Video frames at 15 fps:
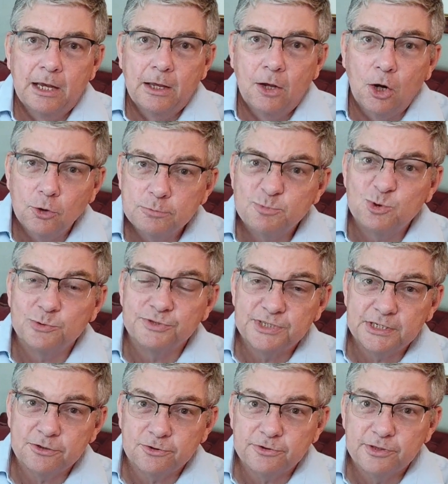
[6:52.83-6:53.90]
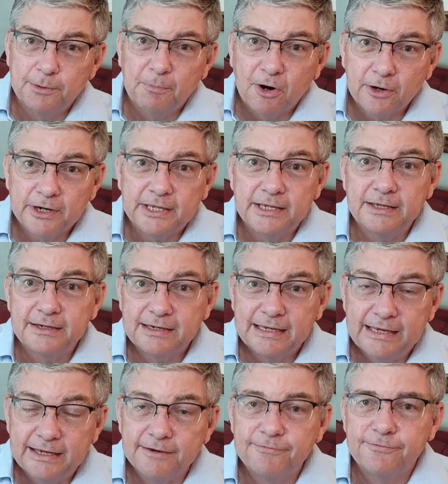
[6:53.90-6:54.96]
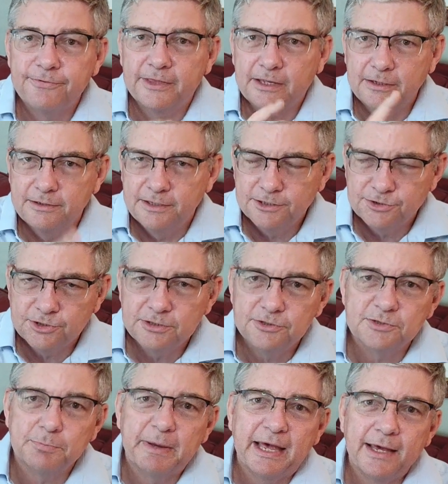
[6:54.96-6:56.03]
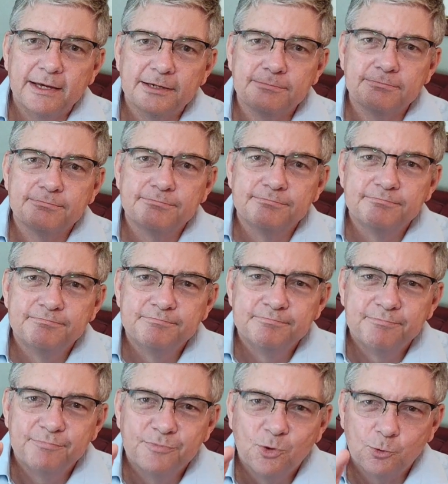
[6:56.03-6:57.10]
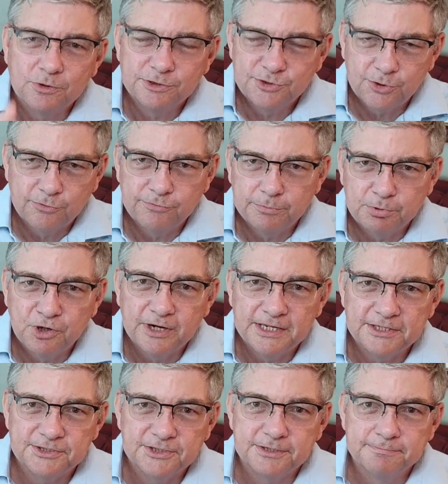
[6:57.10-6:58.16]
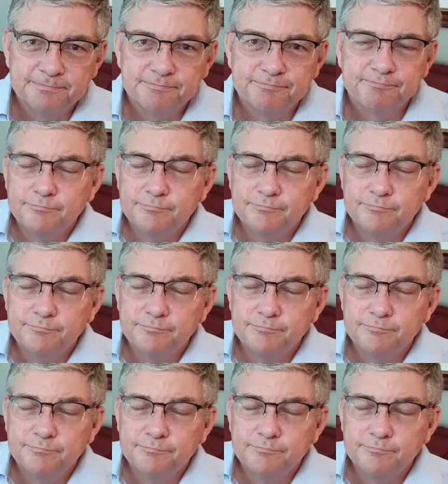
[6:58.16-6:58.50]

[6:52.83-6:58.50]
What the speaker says: Homes will sit on the market if the condition is bad or it's overpriced.